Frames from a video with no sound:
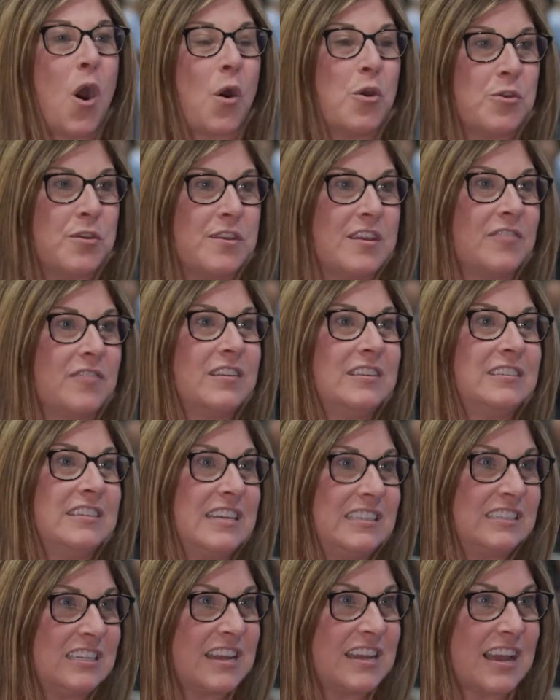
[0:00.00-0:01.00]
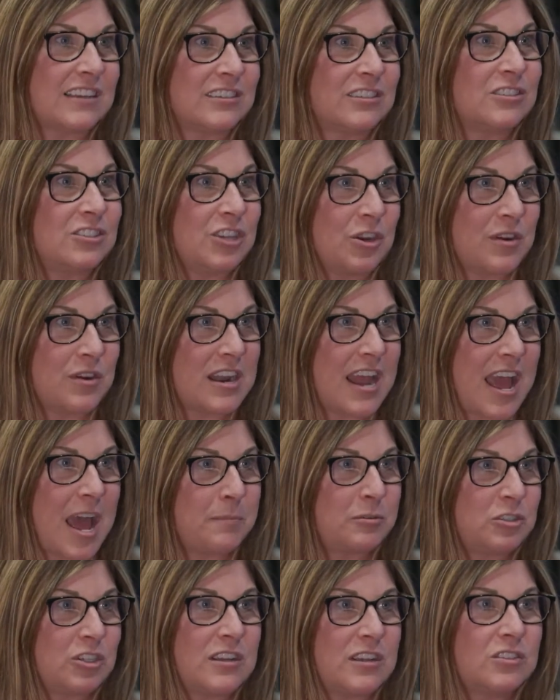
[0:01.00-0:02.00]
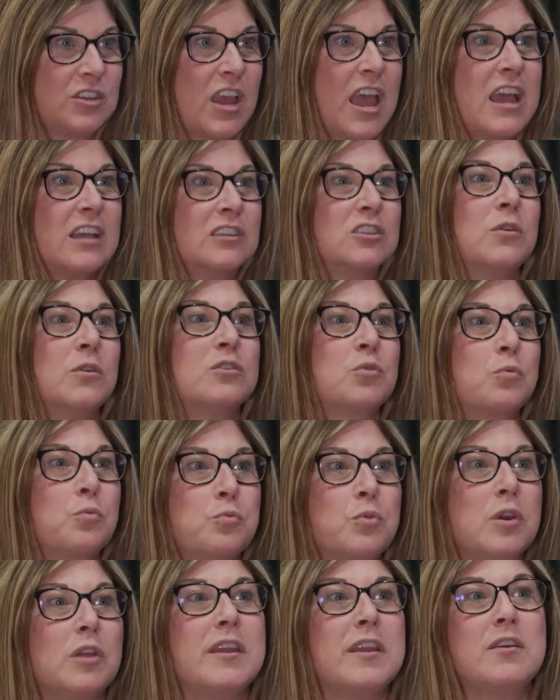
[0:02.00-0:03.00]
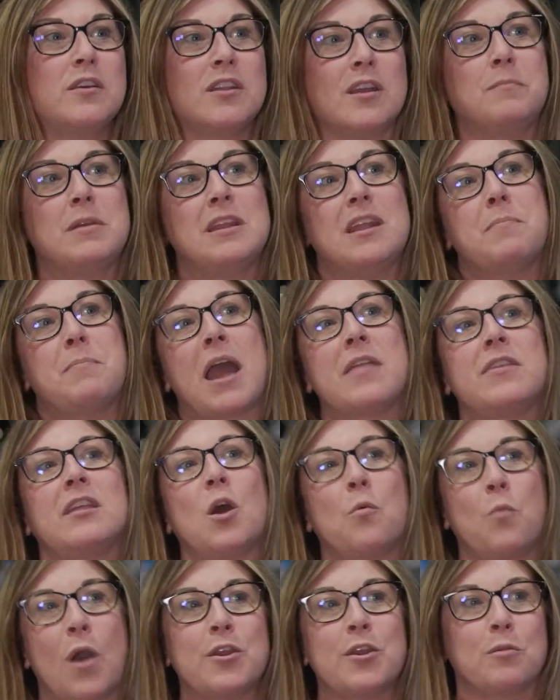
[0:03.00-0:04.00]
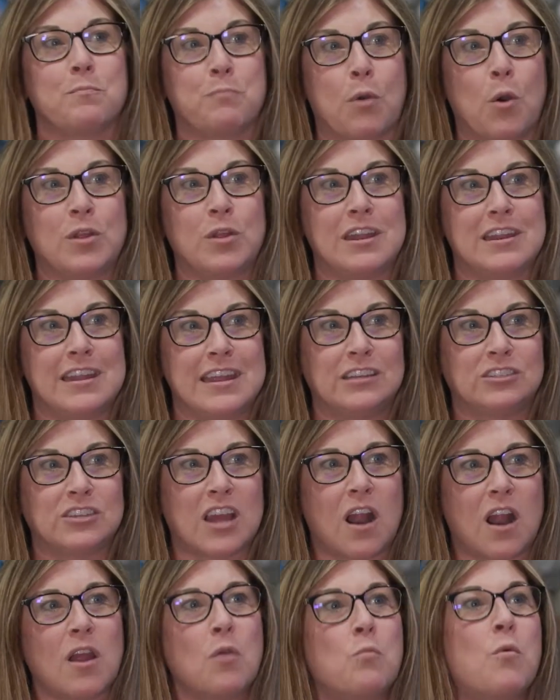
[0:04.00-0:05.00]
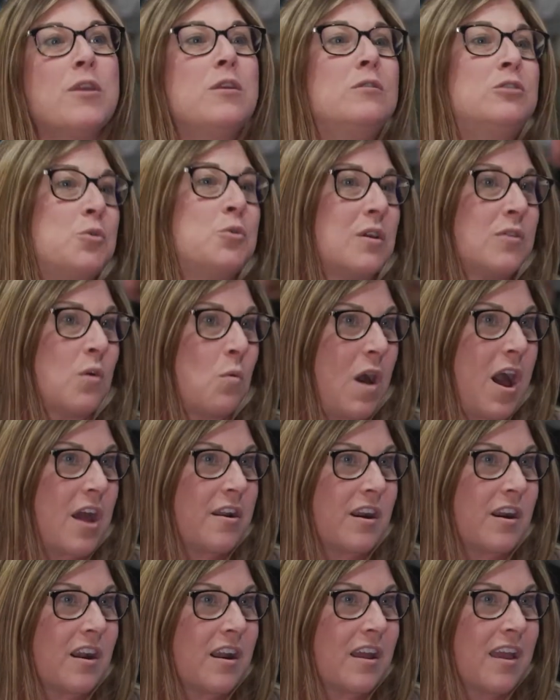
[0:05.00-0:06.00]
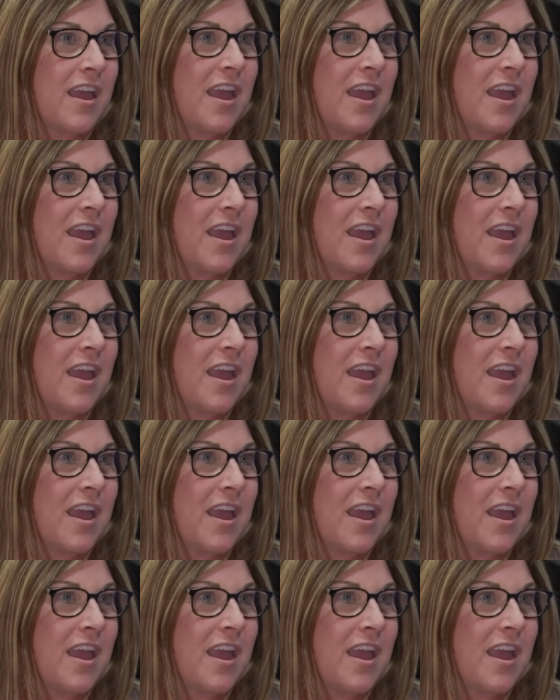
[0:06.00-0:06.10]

or you can get the DTS steering options. So it's really going to be dependent on what your boating needs are and what you do on the water.